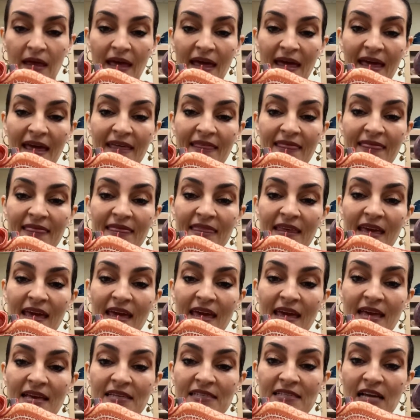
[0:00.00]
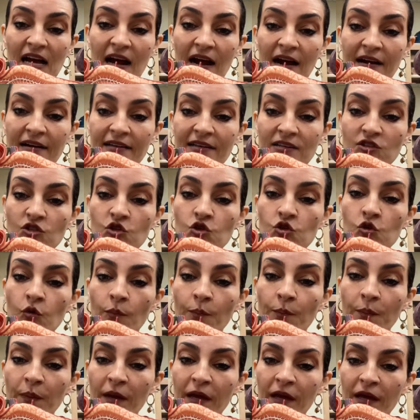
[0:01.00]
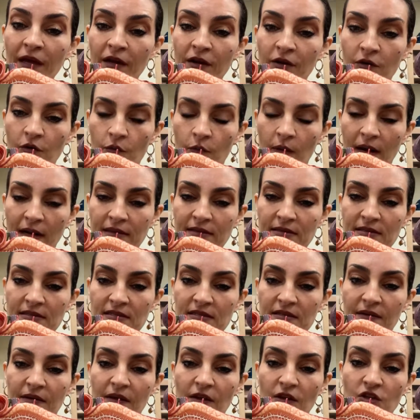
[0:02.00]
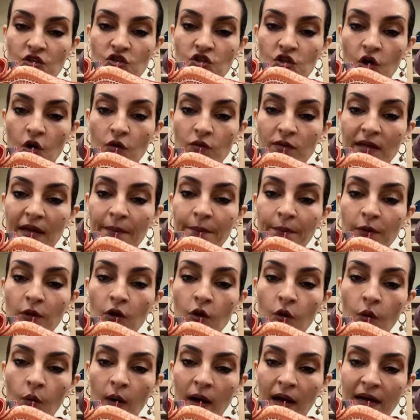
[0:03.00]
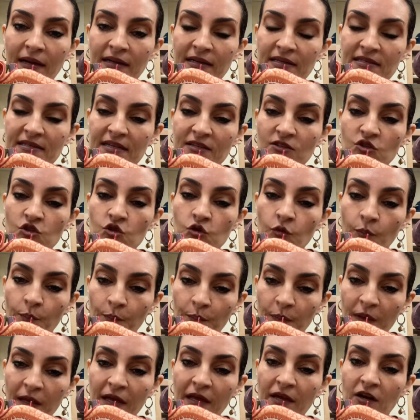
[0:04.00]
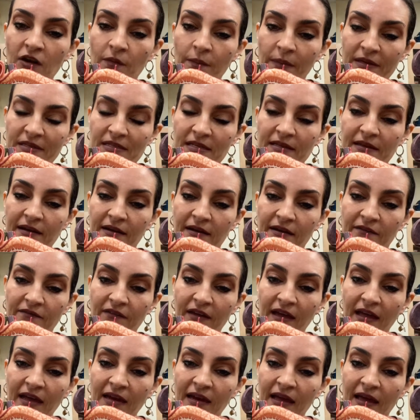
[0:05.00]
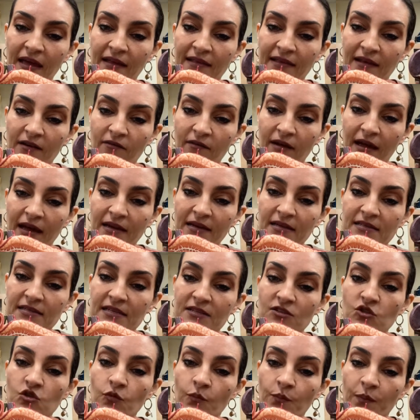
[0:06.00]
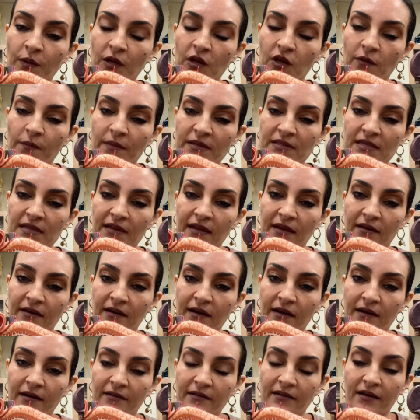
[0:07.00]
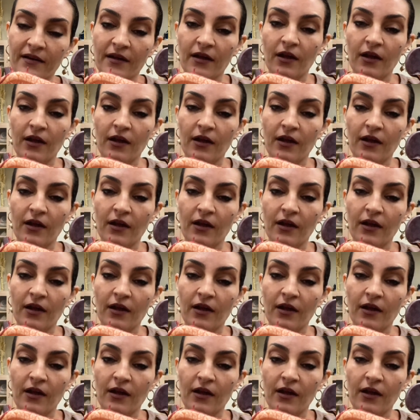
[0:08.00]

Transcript: And these are the superior ones. So the blue one is the superior mesenteric vein and the red is the superior mesenteric artery.